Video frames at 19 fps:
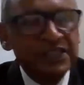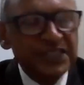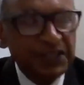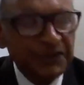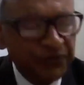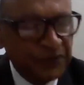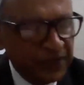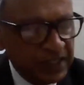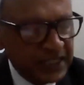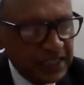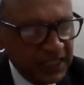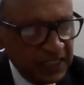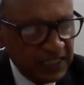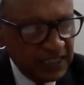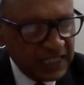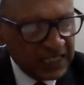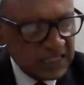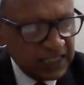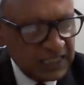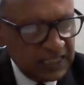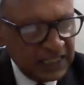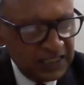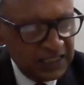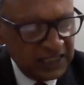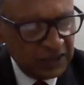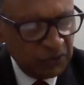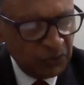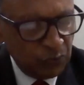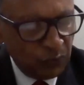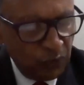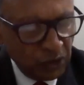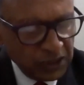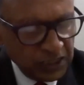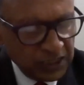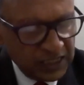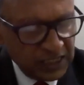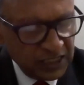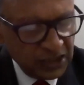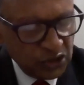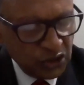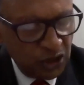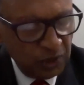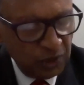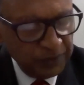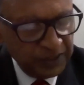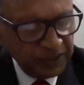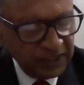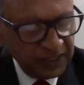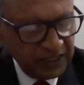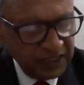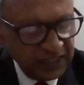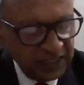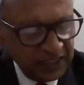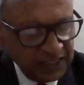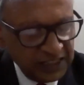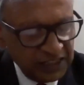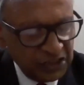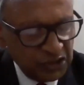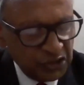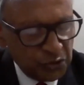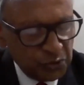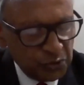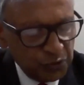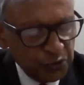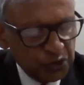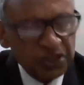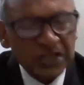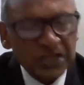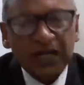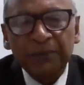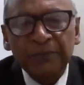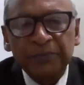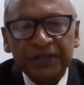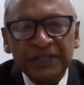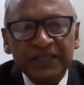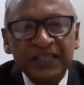See, for instance, what is the job in an energy distribution company?